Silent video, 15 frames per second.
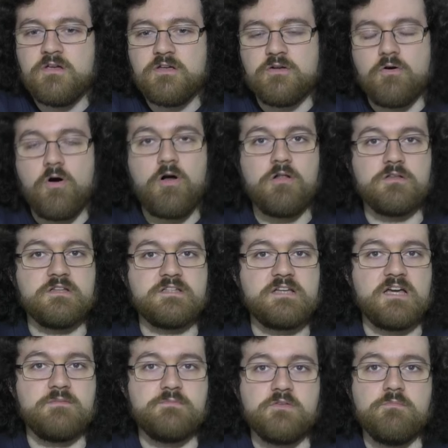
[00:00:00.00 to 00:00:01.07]
all the
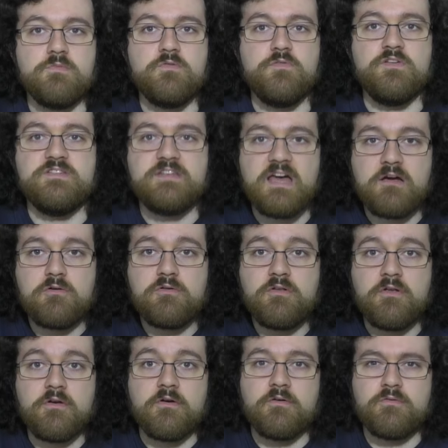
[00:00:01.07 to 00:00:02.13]
types of movies out
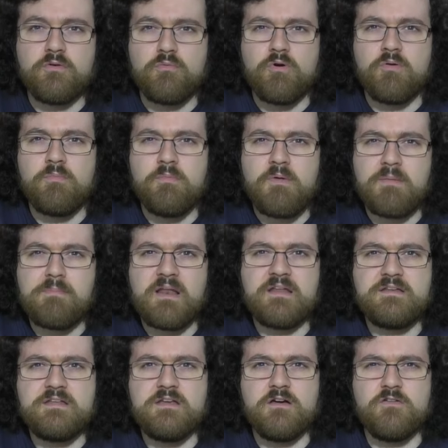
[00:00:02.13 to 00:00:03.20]
there, there were
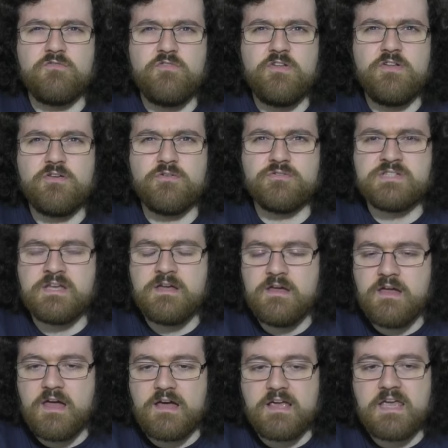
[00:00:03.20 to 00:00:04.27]
plenty of videos
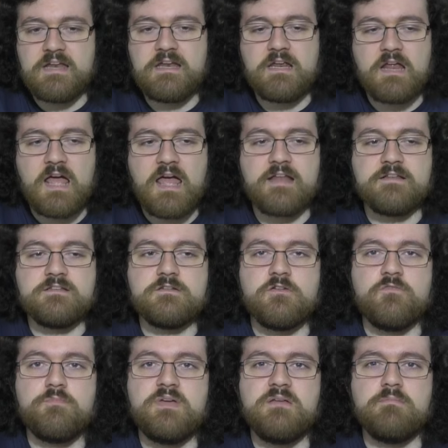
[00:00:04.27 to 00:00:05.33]
getting in the hands
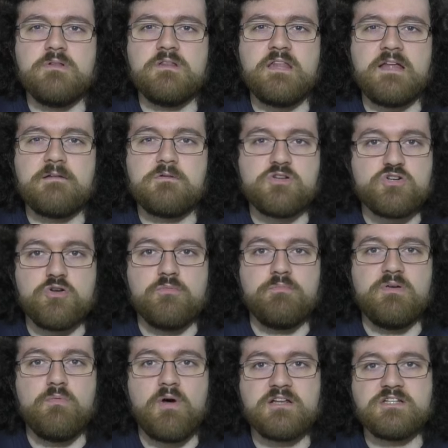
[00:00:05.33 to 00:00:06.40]
of people that shouldn't
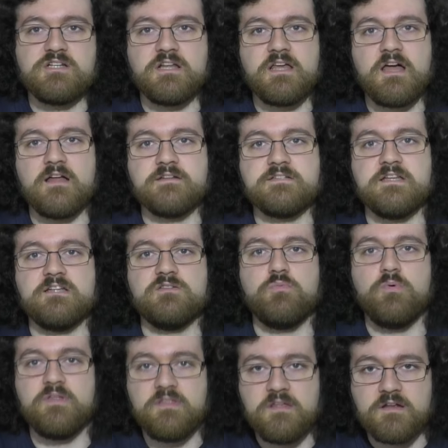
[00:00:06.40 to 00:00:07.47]
be watching the content
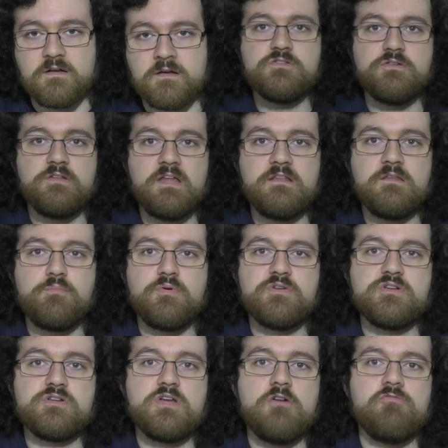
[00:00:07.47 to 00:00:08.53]
within. So then the
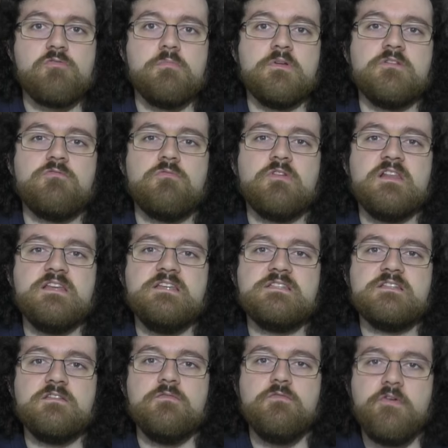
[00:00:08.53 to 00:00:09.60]
British government
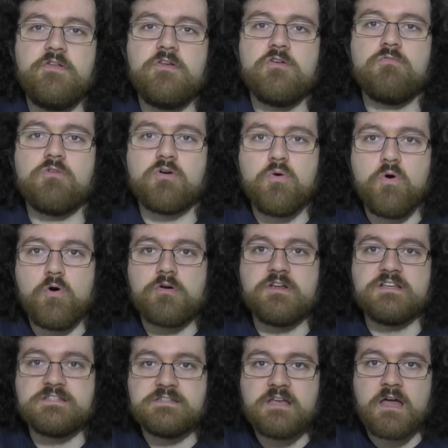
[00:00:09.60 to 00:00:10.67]
released the Video
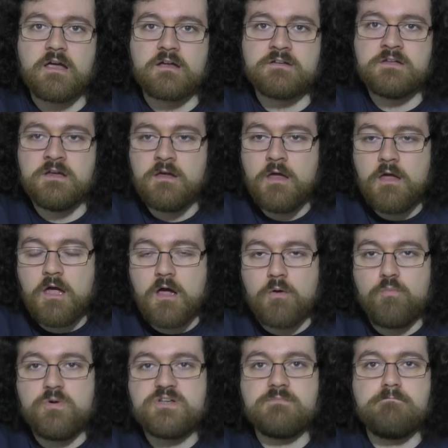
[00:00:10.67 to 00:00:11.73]
Recordings Act,
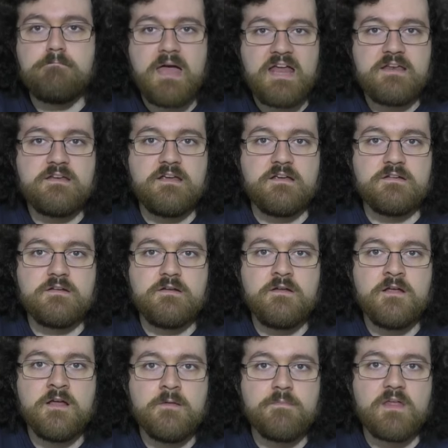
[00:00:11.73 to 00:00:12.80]
which mandated
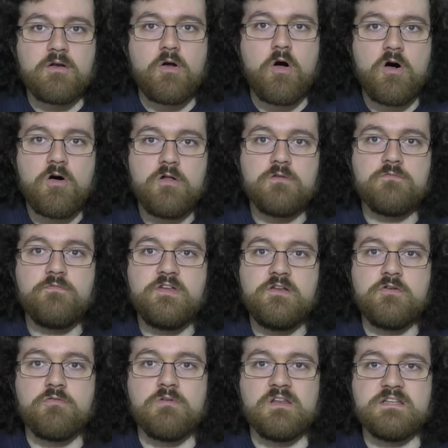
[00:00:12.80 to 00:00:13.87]
that all
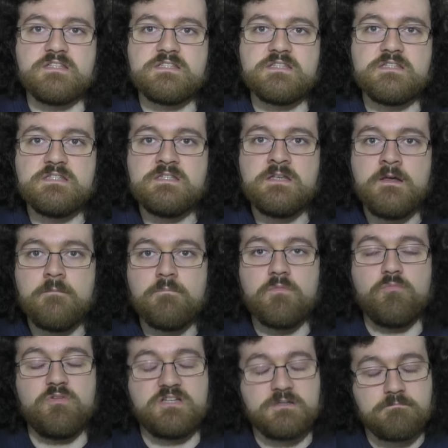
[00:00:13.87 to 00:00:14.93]
video releases,
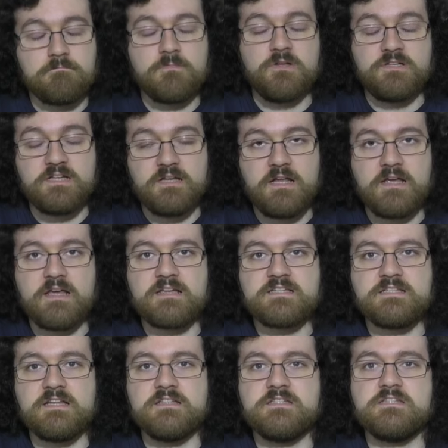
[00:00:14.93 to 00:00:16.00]
which today
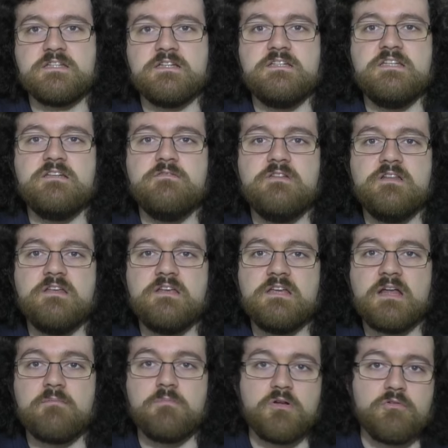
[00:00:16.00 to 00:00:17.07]
extends to DVD
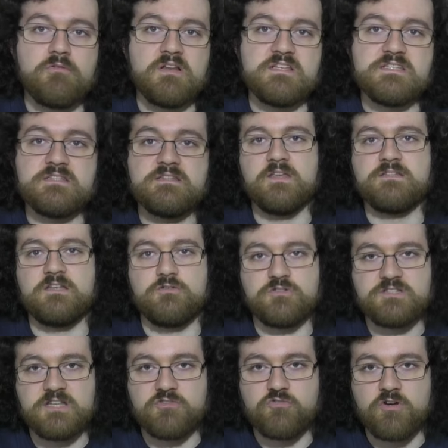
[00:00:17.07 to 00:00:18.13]
and Blu-ray releases,
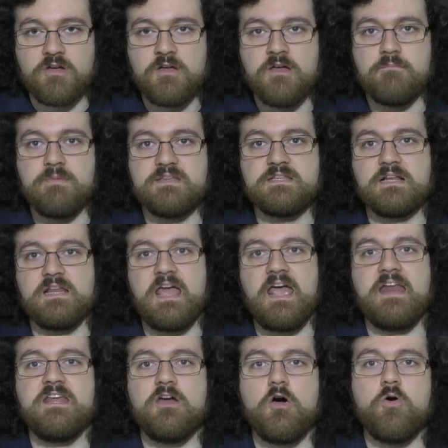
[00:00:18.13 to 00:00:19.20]
etc., basically
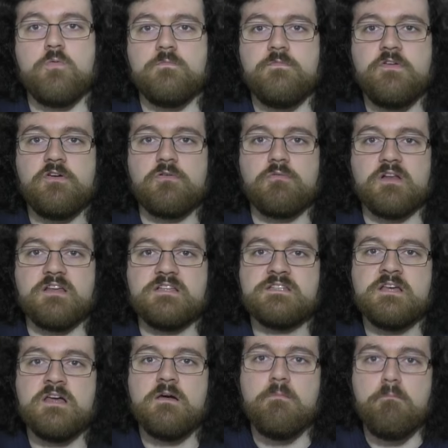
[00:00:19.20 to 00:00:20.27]
any home video
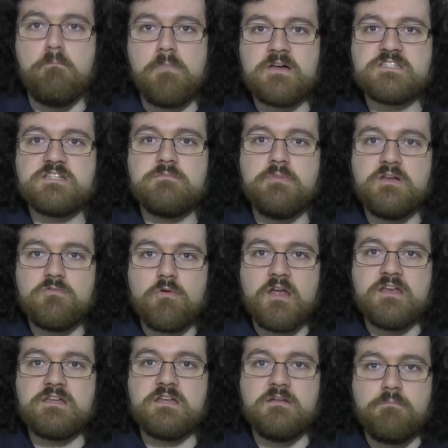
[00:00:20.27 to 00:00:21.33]
release must be
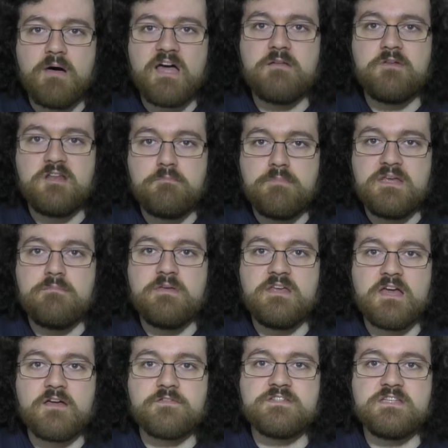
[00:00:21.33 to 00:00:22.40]
rated by the
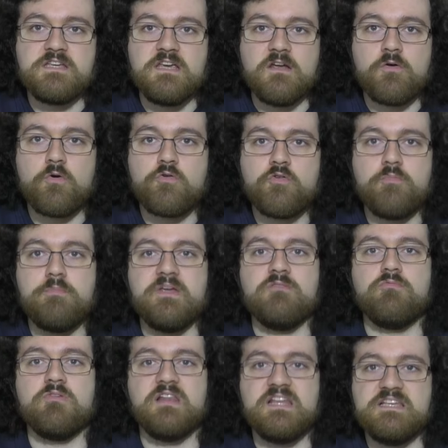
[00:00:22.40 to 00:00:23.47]
BBFC in order to be
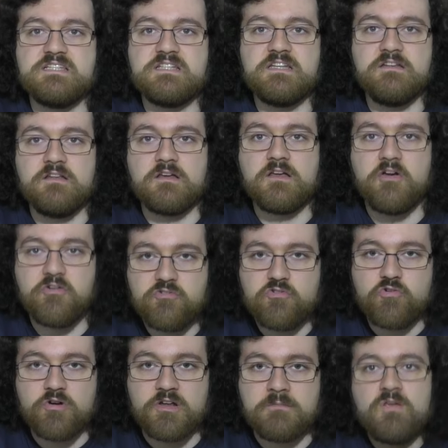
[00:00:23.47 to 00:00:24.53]
released in the
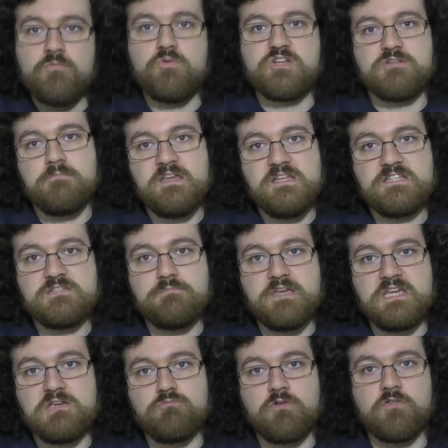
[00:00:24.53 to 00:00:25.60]
country. Which means
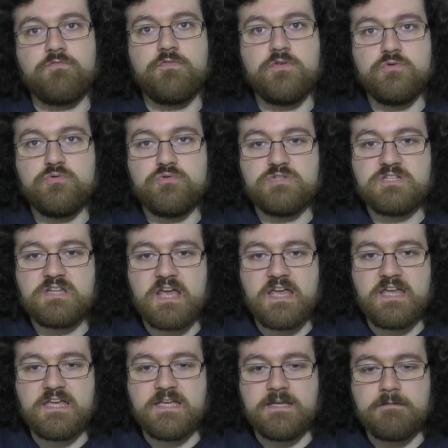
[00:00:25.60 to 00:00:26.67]
being refused
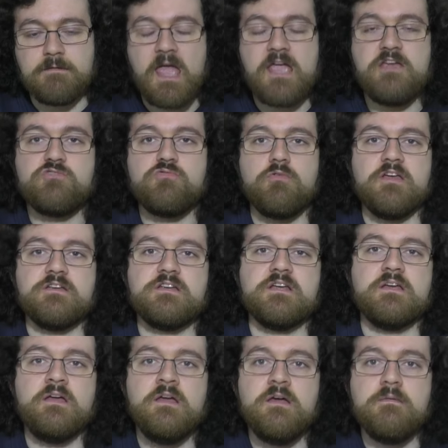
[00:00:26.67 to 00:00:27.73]
a age
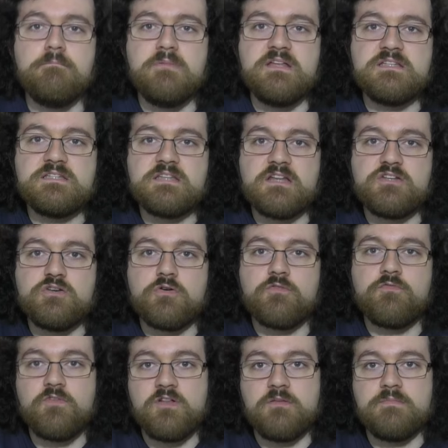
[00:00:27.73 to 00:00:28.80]
rating means that your
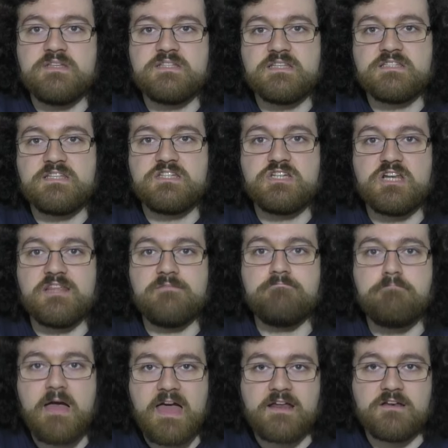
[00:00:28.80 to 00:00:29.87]
film is essentially
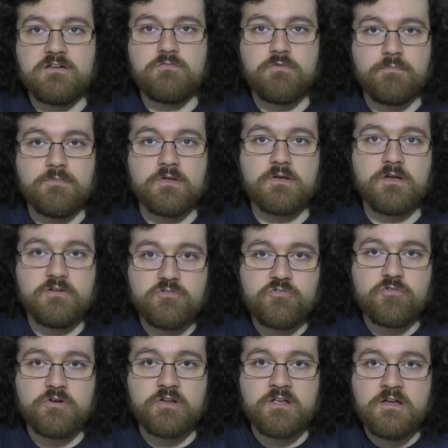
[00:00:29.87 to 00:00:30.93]
banned from the
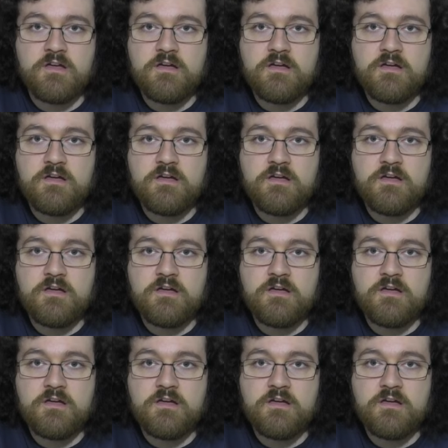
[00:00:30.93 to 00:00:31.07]
country.